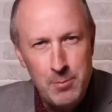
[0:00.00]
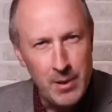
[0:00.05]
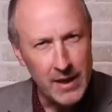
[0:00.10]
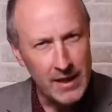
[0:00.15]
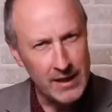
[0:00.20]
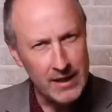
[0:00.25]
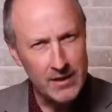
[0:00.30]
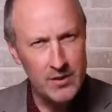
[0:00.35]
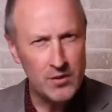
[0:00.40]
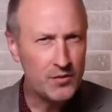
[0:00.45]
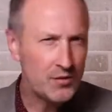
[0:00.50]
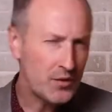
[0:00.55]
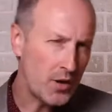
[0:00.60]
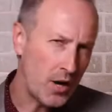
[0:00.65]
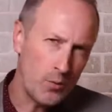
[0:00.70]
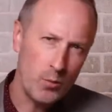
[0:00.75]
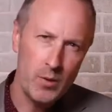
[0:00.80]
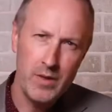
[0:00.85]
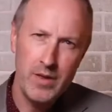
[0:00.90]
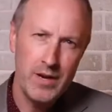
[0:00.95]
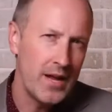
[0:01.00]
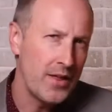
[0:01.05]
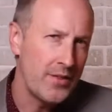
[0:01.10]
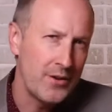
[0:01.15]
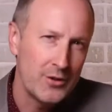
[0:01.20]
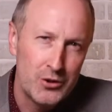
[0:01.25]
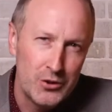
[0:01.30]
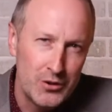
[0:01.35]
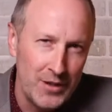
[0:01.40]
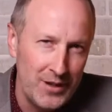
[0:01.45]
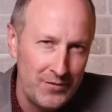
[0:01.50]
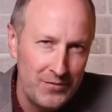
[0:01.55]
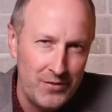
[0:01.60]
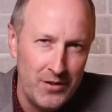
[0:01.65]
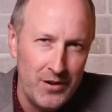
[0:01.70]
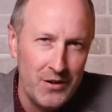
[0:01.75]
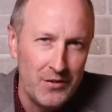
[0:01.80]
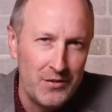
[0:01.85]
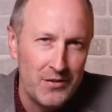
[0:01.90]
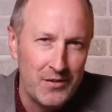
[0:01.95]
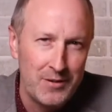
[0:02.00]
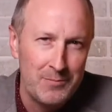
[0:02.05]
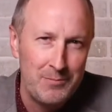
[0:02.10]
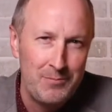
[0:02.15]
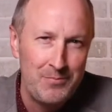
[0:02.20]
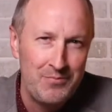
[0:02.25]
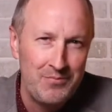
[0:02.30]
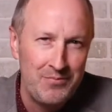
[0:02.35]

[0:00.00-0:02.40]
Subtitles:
but I need to start with another tree first.